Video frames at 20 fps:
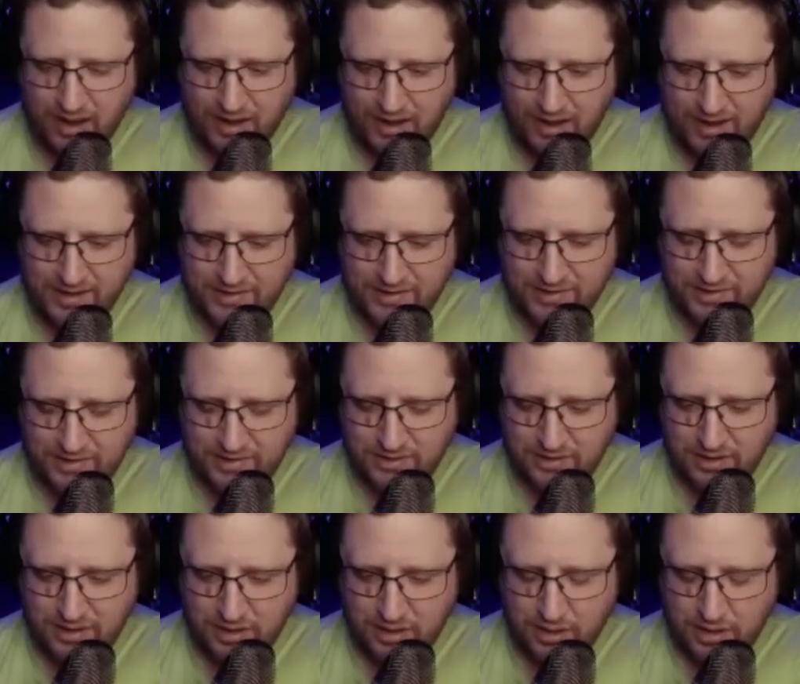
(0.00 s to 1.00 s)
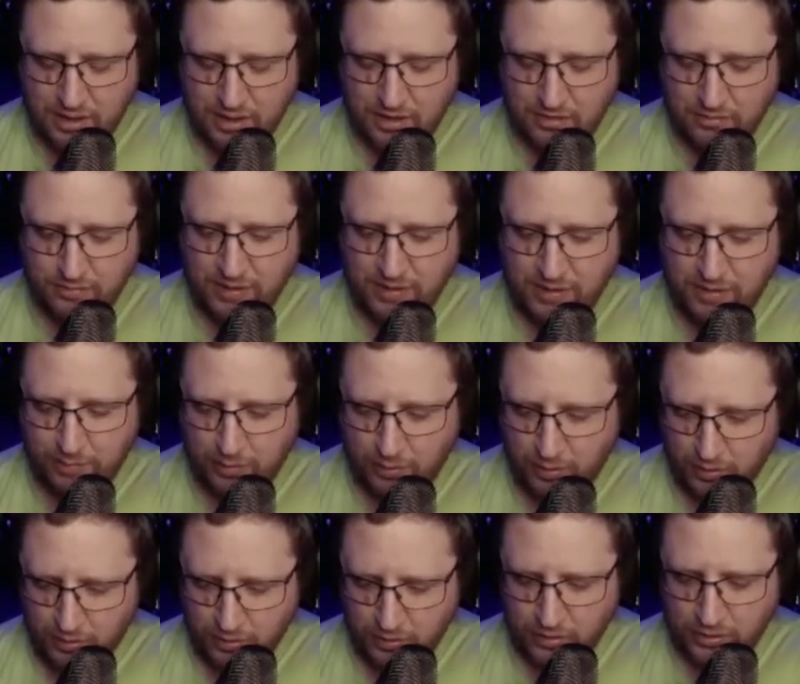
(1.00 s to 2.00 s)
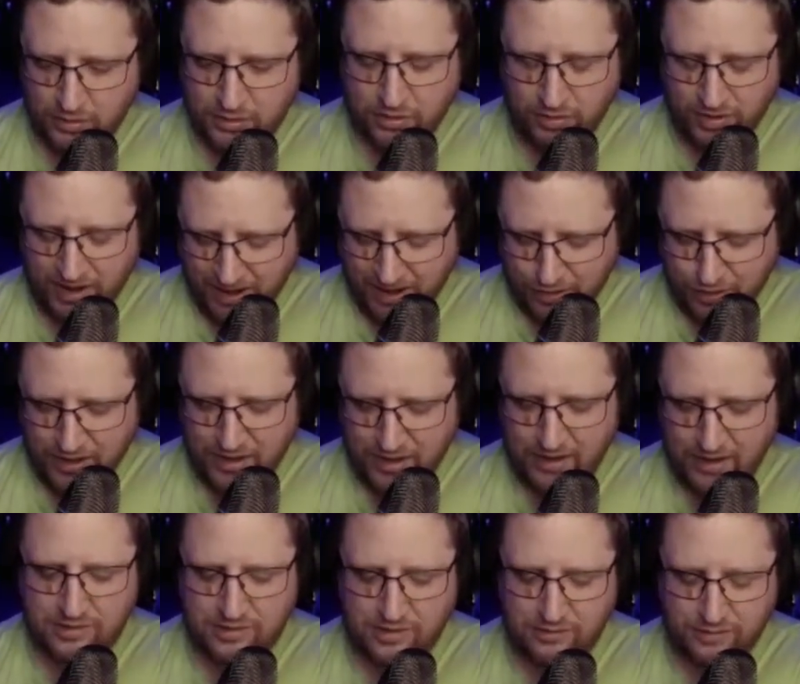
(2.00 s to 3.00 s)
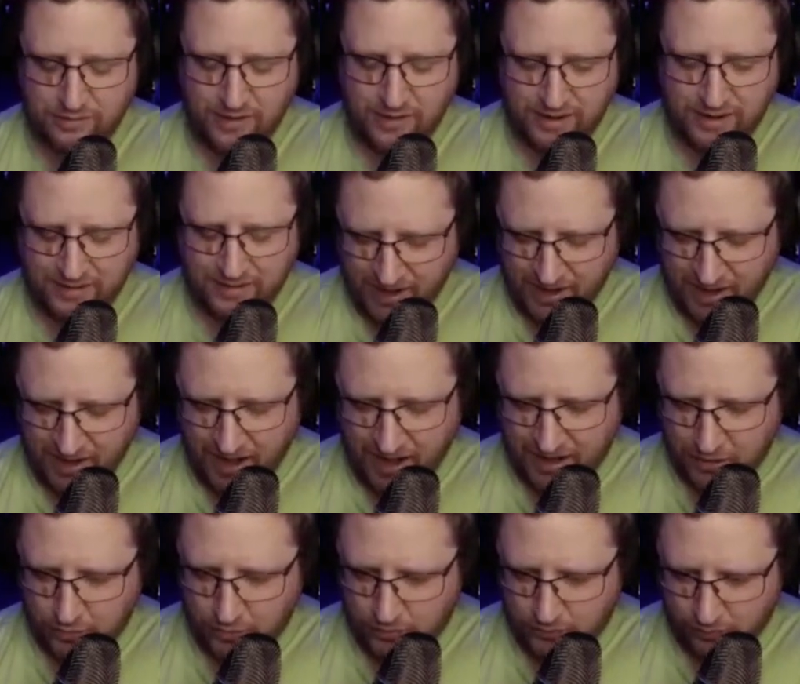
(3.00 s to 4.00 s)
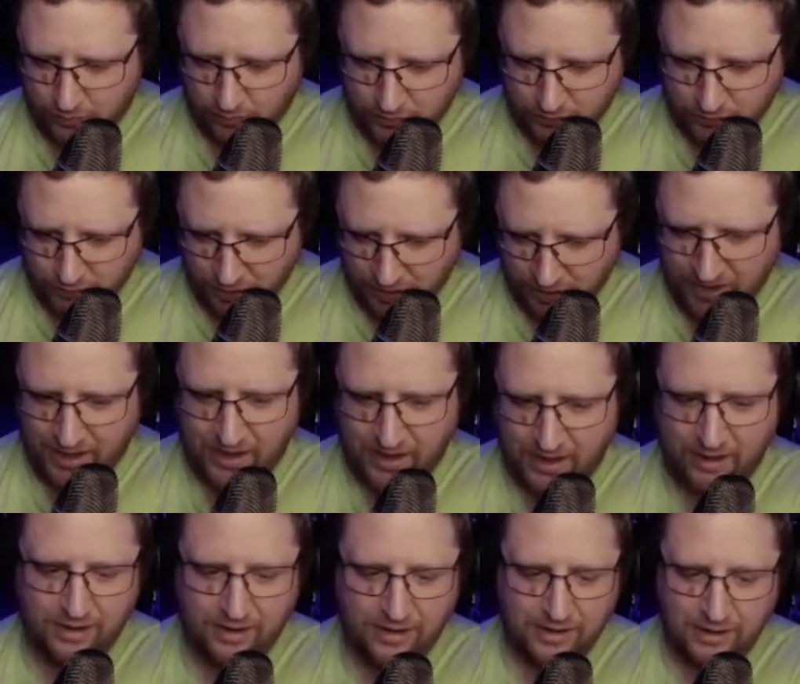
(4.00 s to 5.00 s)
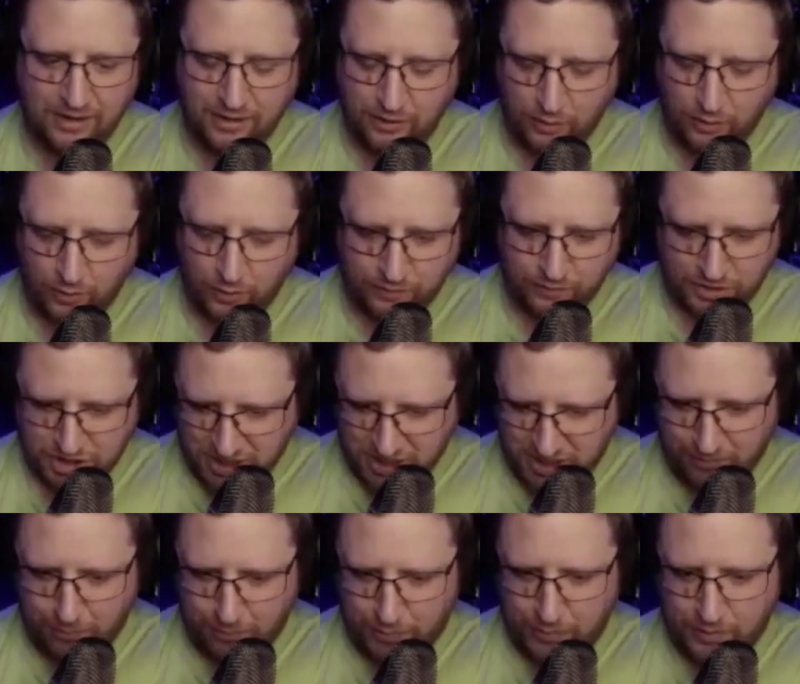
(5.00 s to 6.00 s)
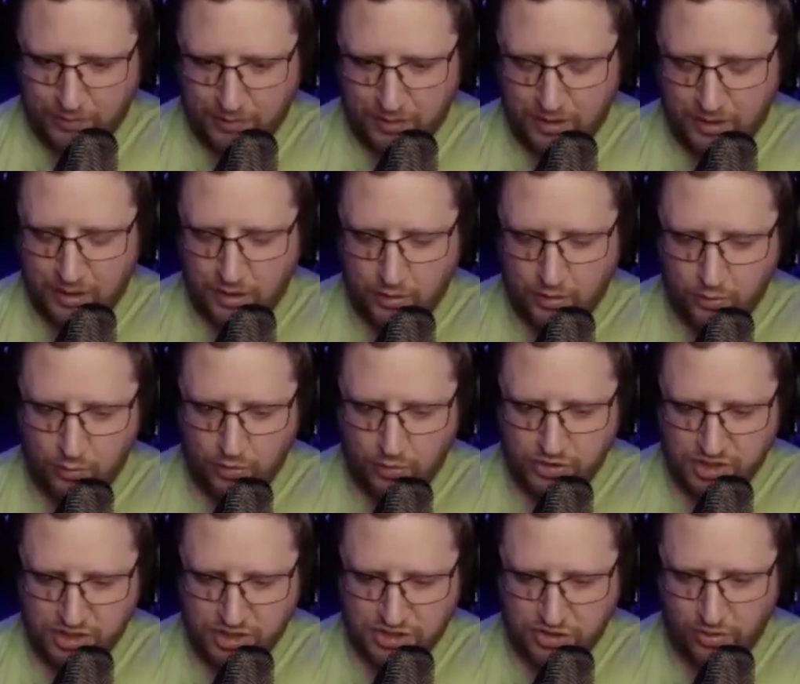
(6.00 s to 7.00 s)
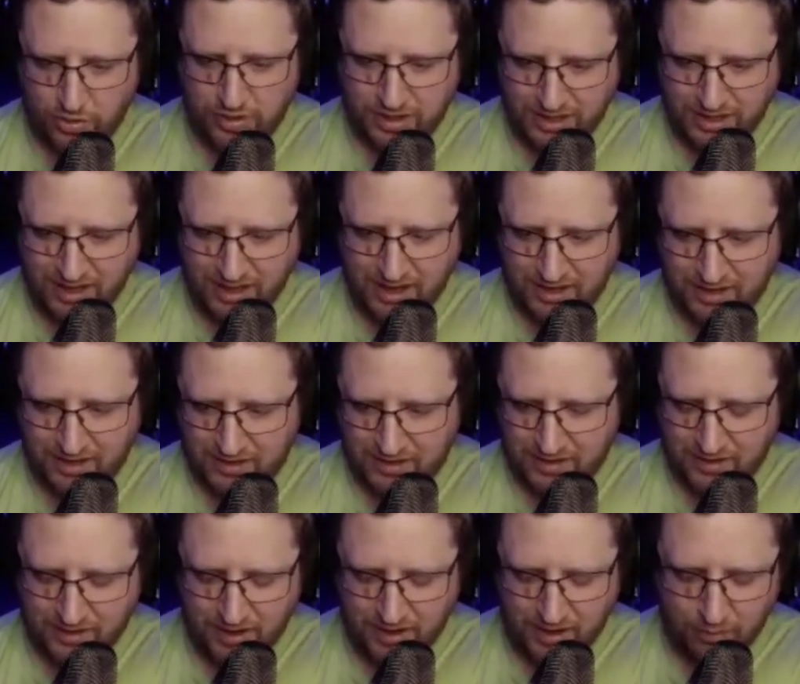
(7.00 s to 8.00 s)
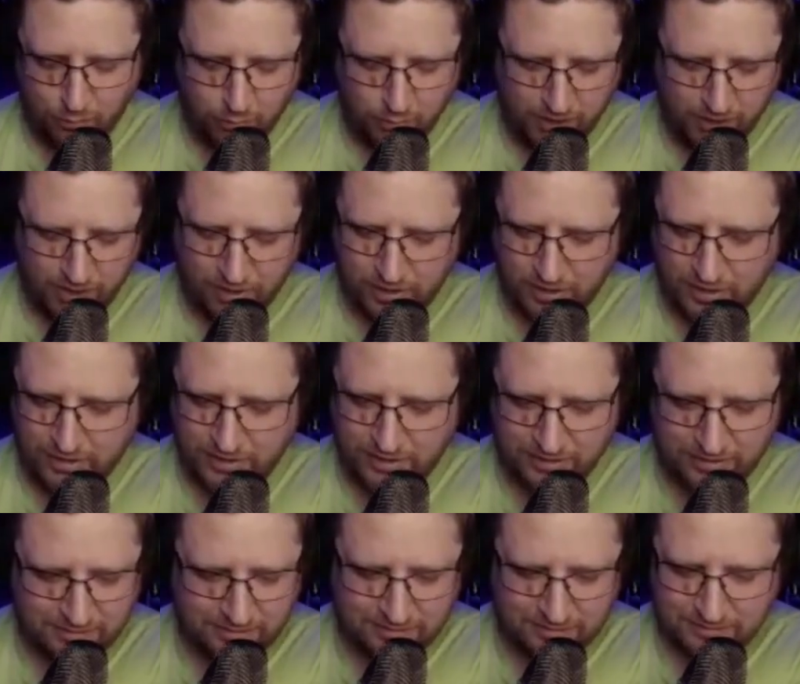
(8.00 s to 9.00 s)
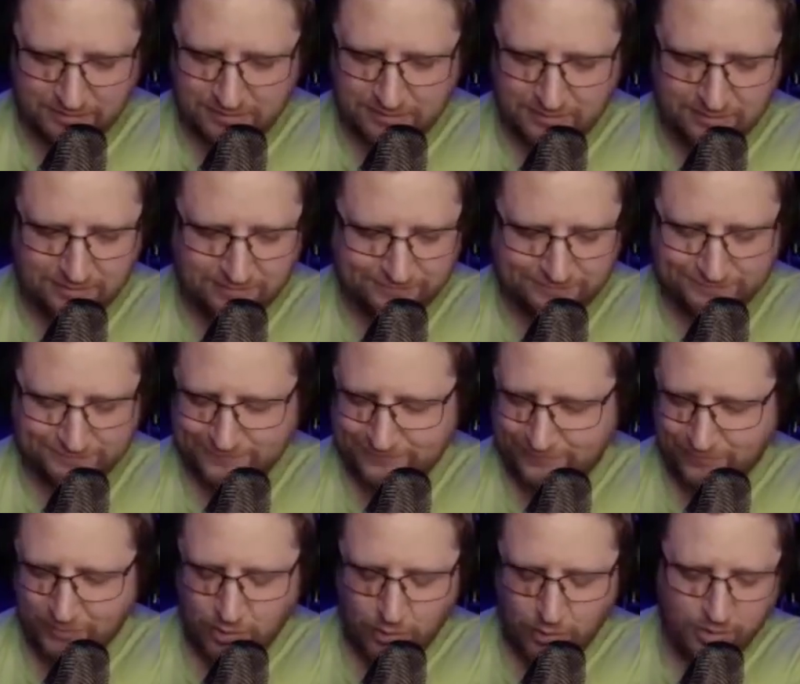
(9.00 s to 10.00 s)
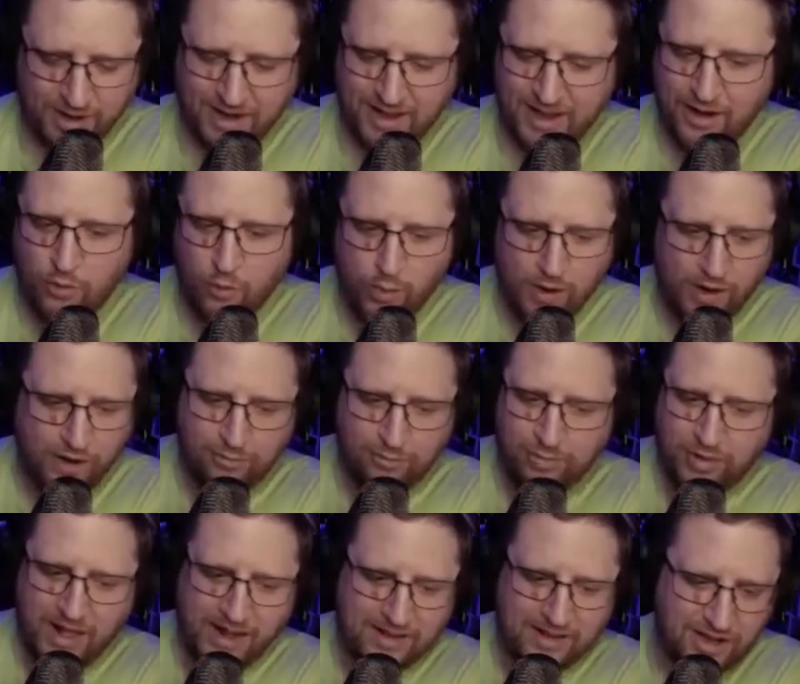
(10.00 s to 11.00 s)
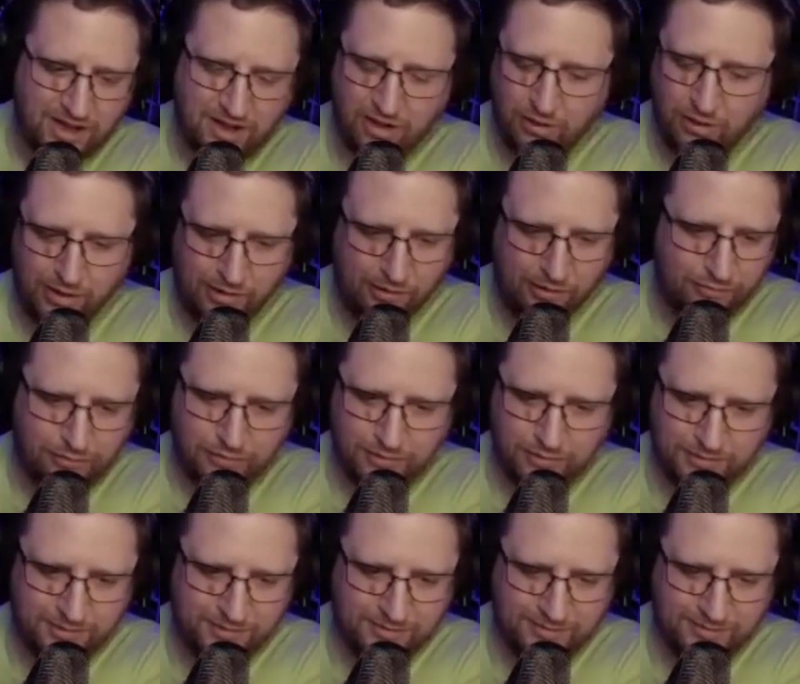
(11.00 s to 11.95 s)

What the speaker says: as people create things and find that AI can do it for free or for cheap, we're just going to get we're going to hit a weird plateau of